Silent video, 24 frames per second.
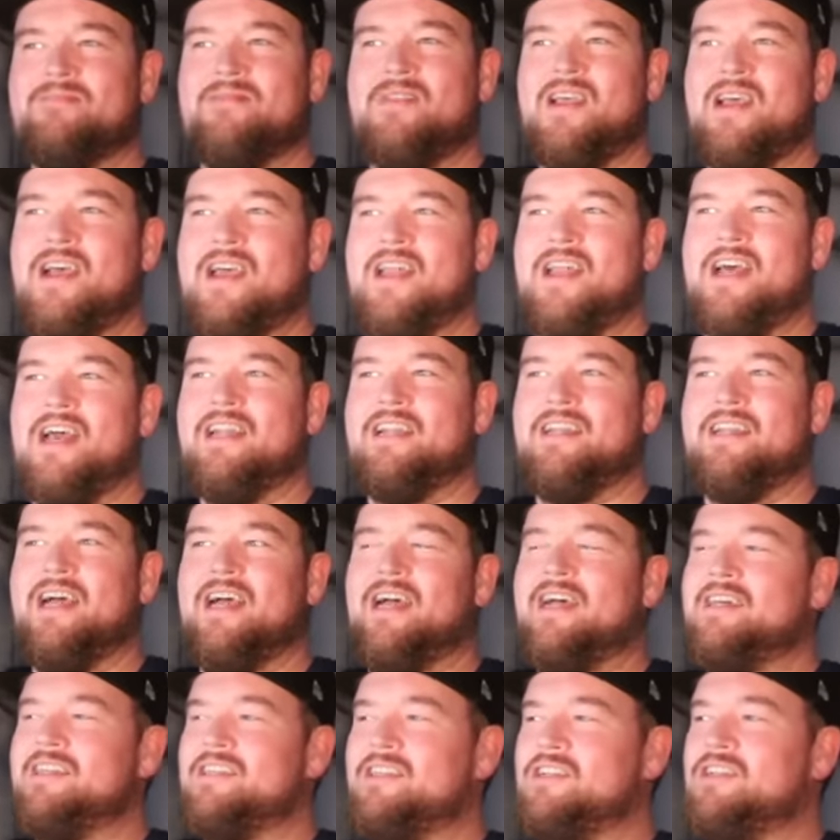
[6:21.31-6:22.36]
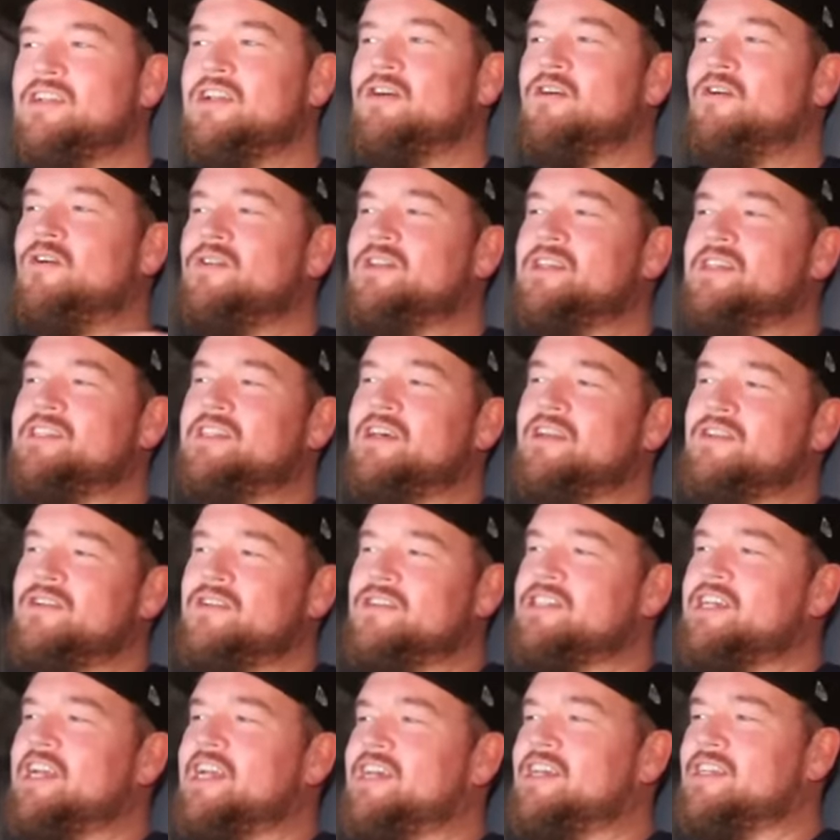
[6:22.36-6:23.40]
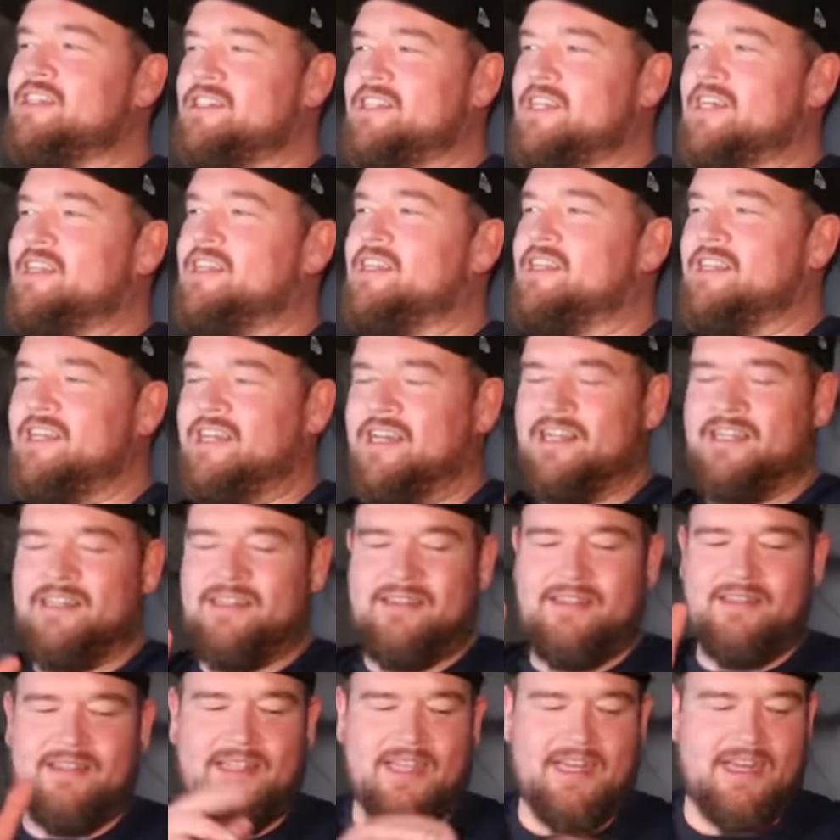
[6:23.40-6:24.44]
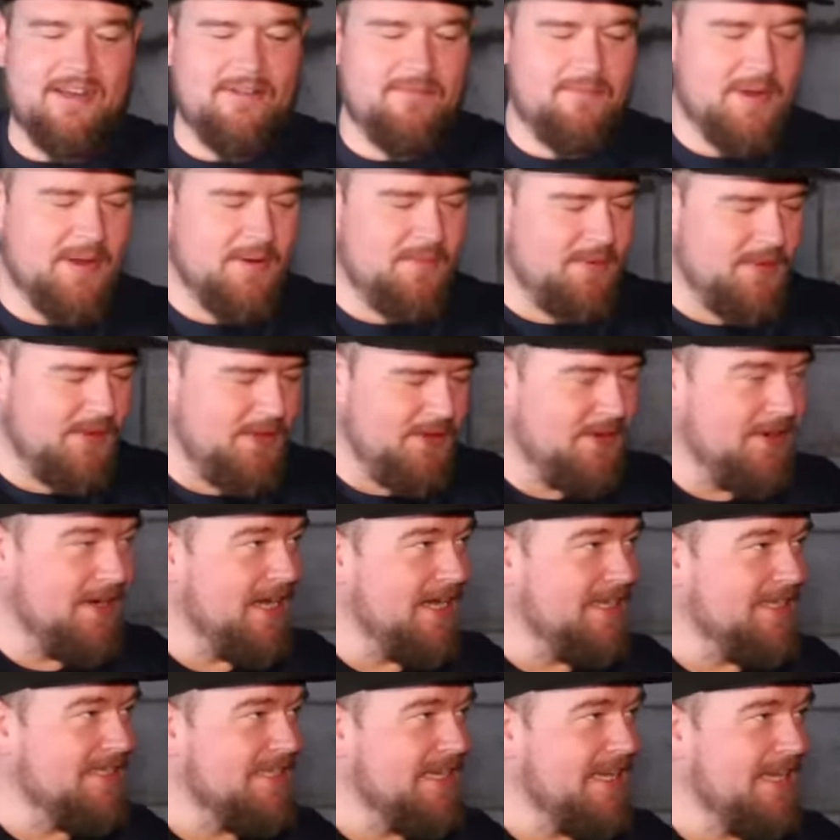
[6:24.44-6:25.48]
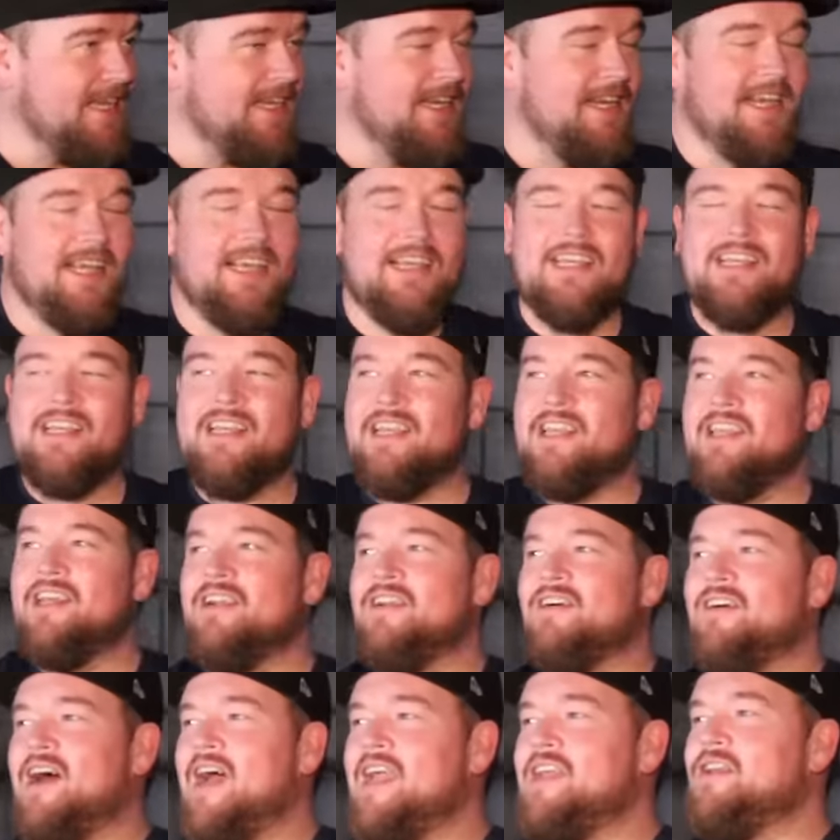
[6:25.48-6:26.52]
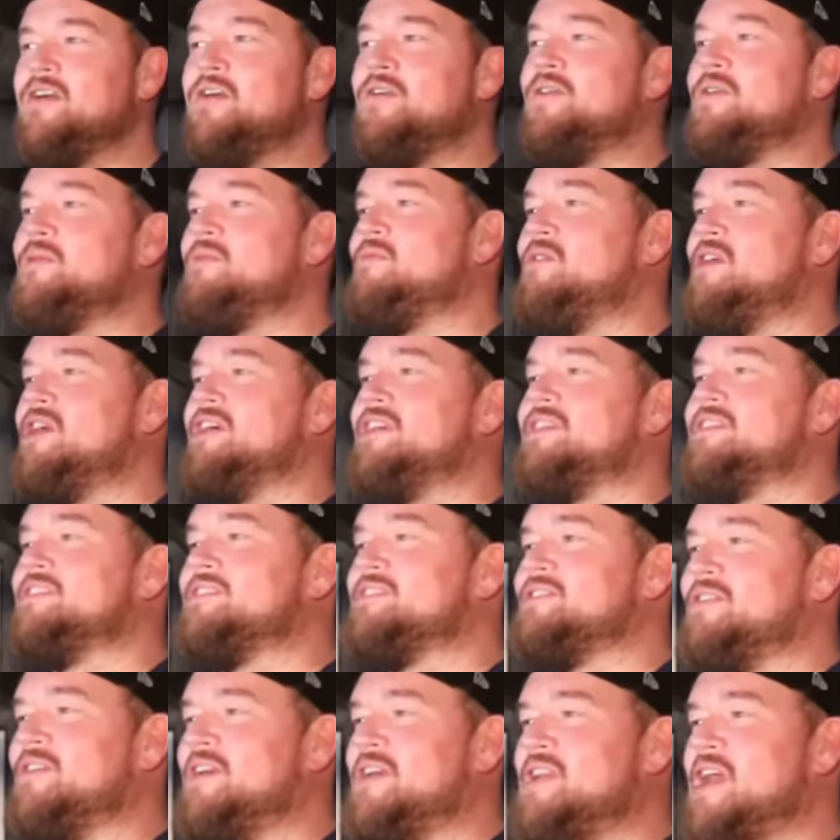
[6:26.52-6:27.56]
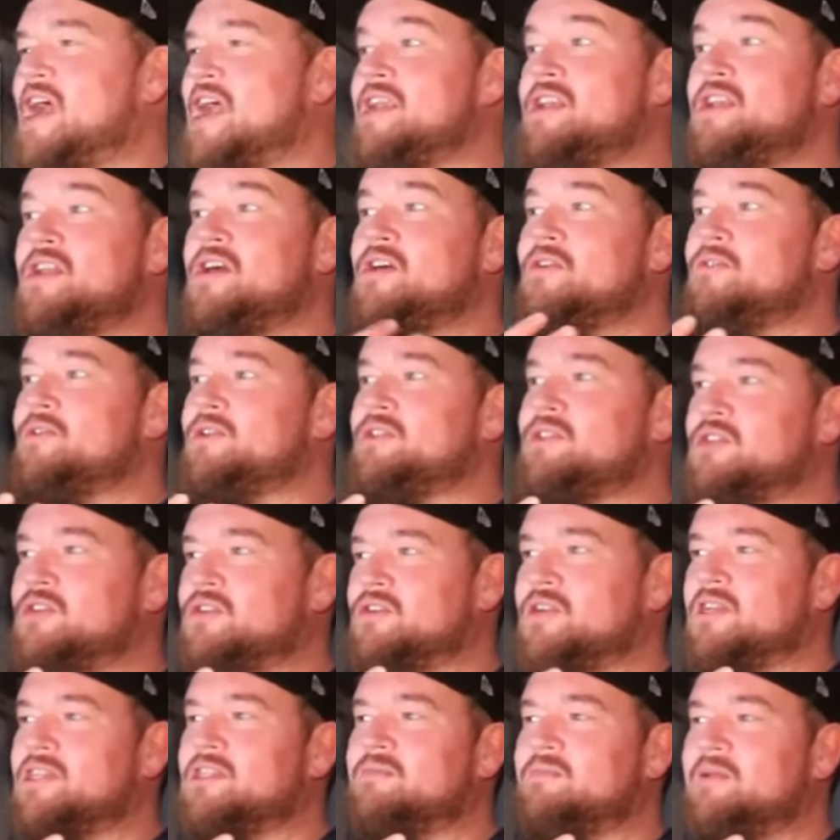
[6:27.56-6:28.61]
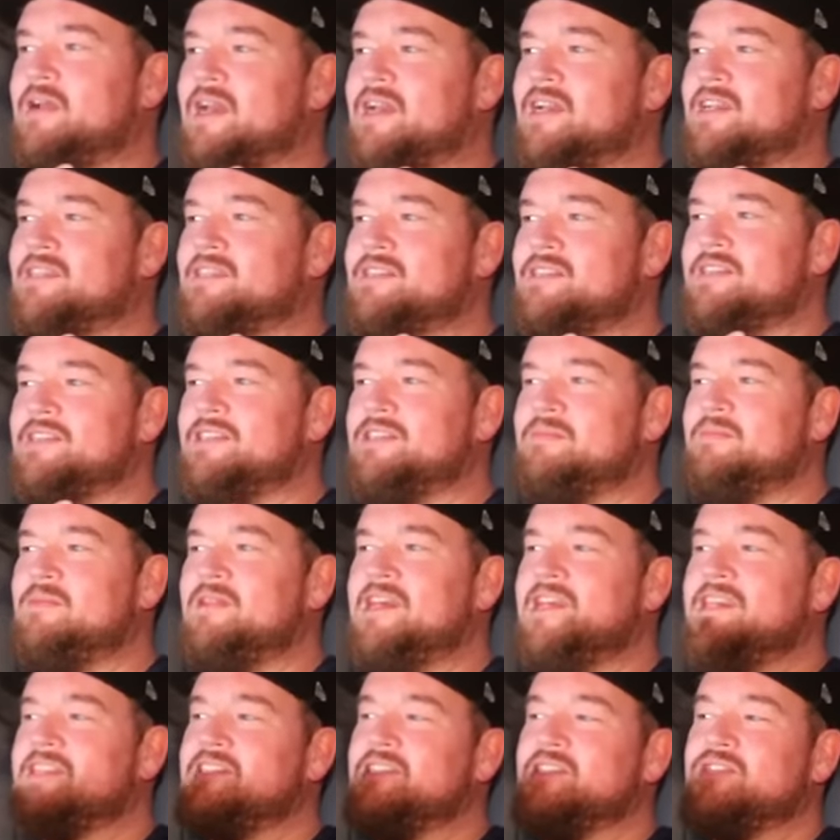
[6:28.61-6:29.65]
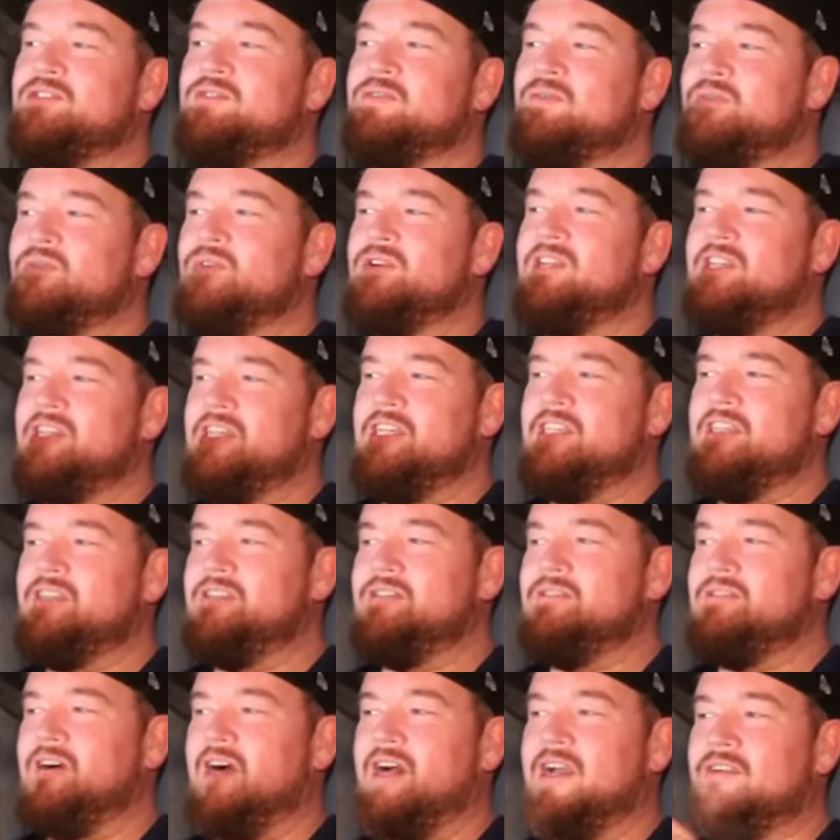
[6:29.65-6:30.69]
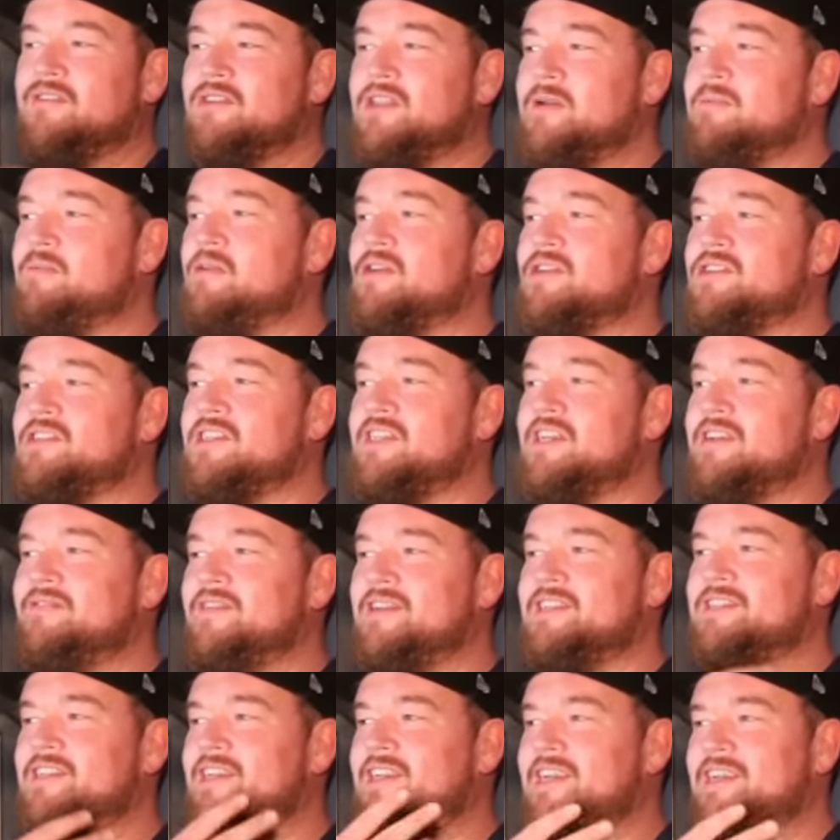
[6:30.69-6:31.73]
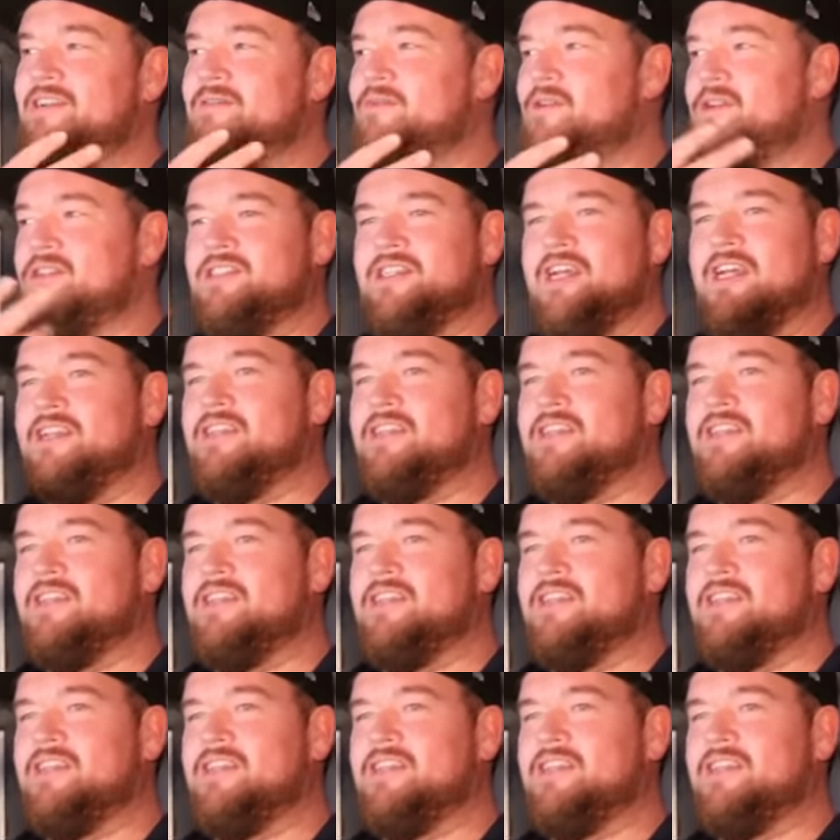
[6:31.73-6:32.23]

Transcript: I do I, I, you know all these other jails that that, that I've been with you guys at. Yeah. You know I know them well, so yeah. I, I, know what to expect. Like this place is really new. It's I only personally investigated it right? once.